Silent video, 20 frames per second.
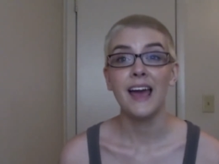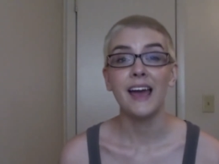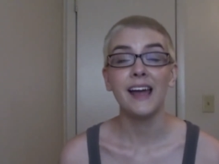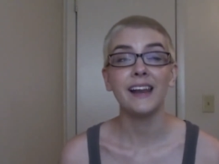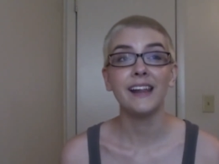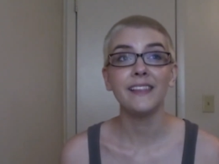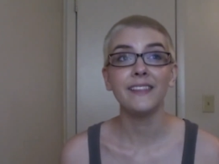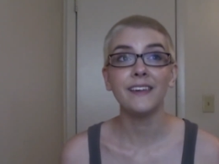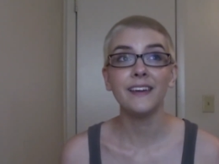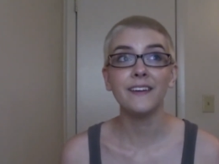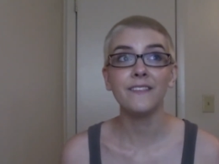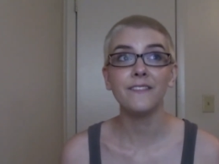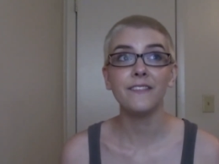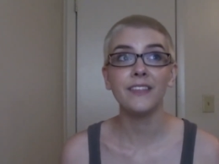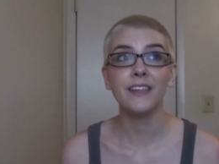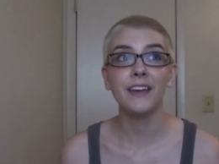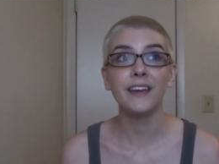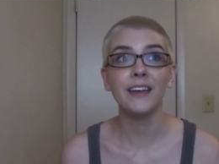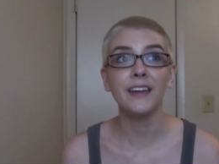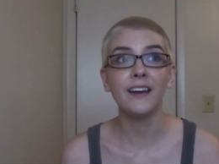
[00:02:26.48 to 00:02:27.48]
And I think if
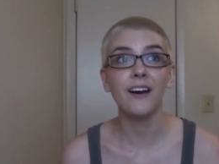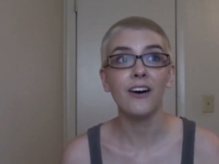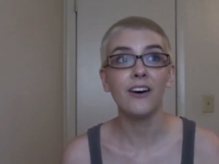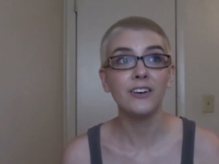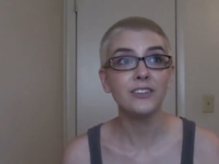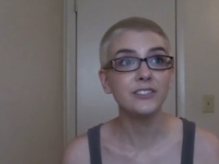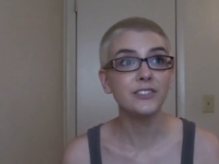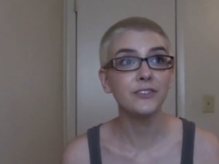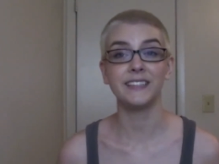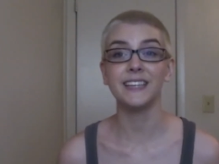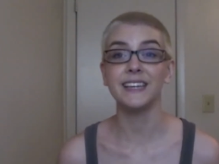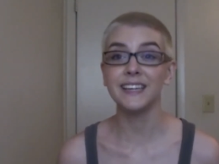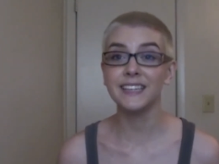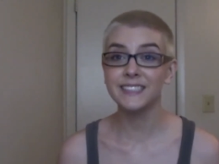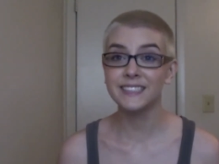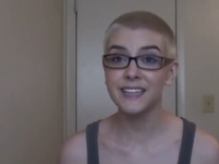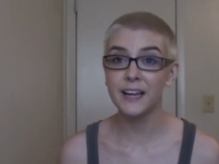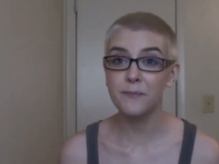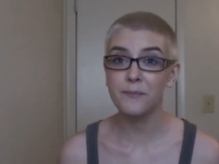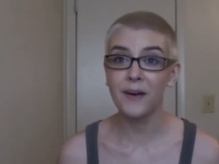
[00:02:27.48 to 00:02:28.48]
they also take a
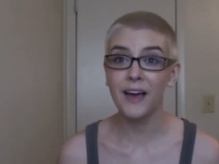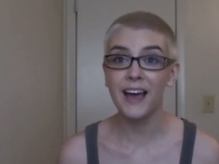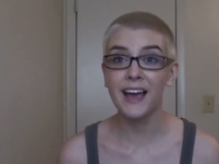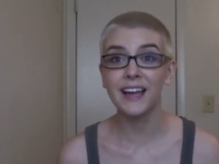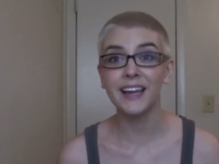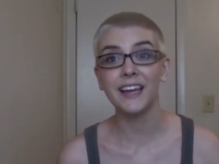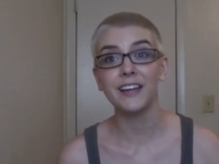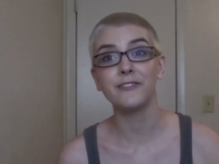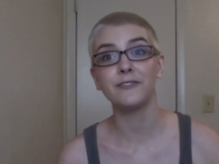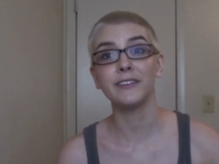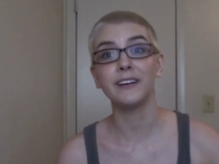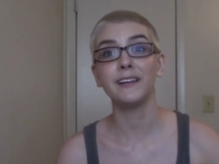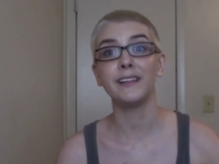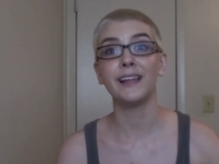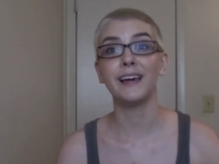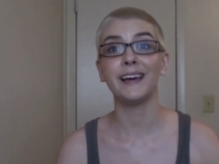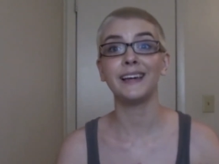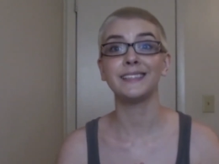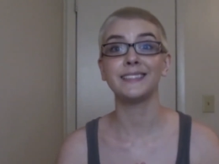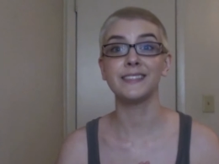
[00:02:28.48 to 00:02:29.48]
step back and
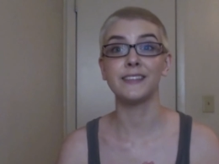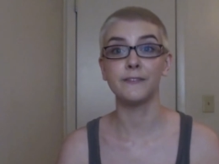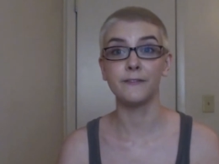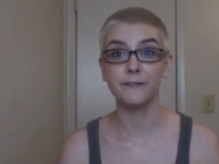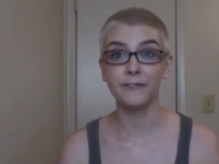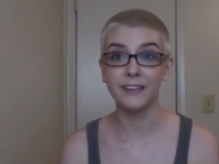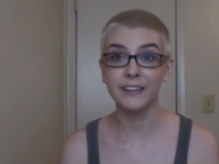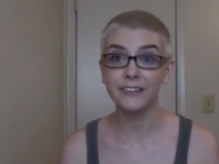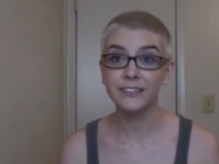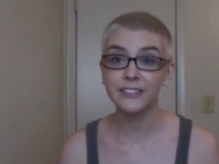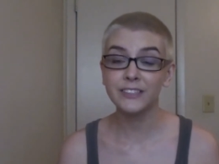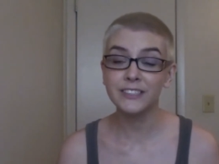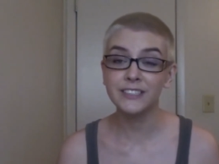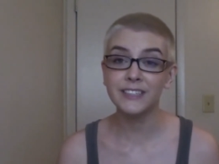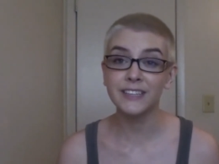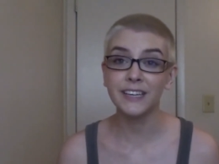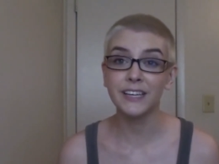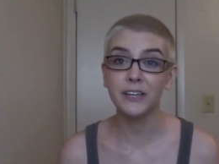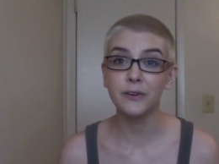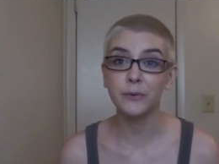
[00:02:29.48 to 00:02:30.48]
realize the
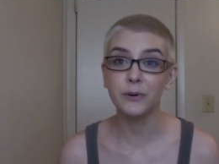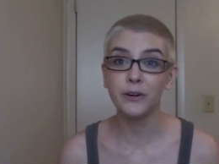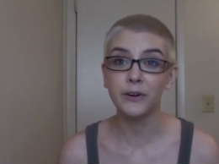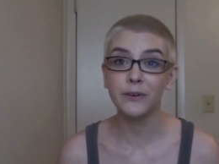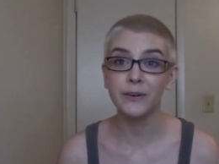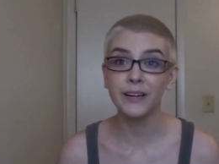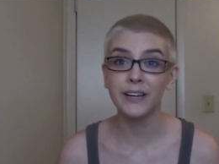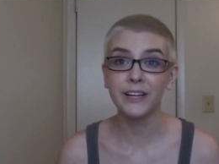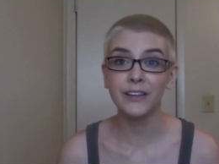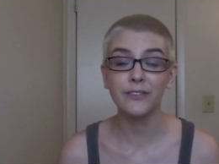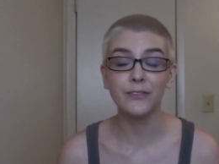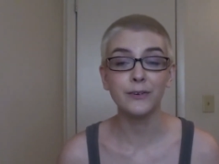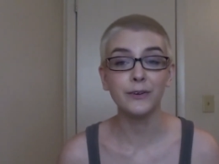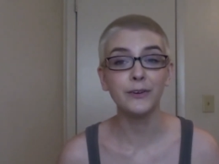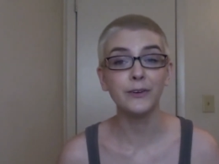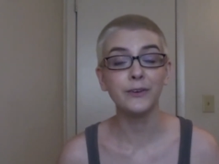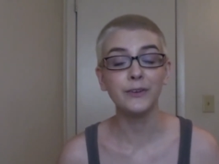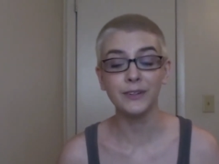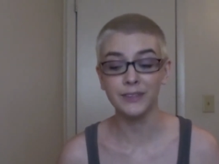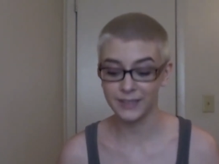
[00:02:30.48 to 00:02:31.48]
fears that you were going
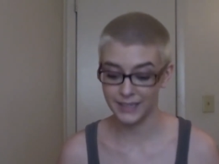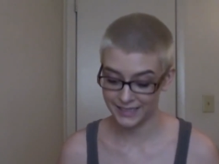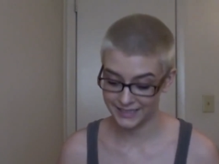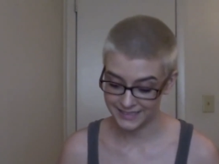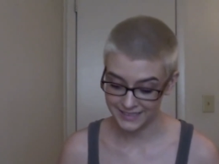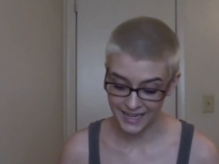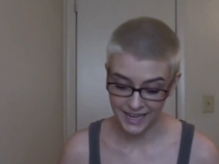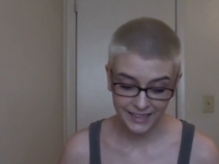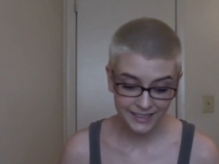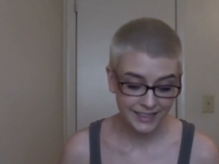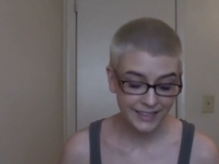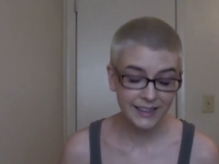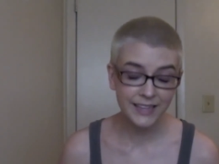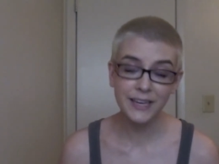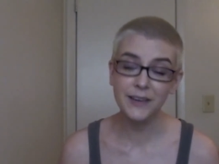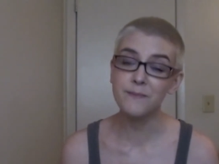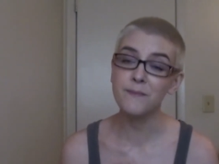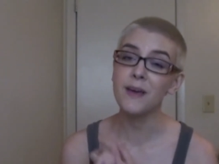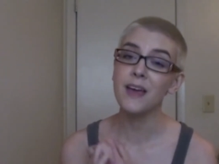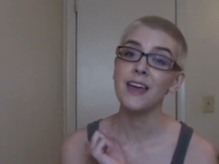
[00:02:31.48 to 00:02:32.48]
through in telling
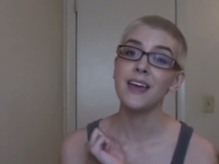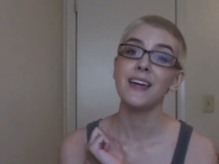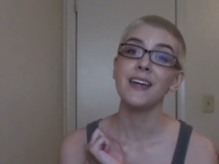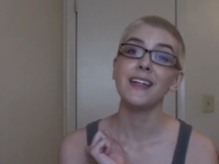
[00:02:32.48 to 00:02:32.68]
them,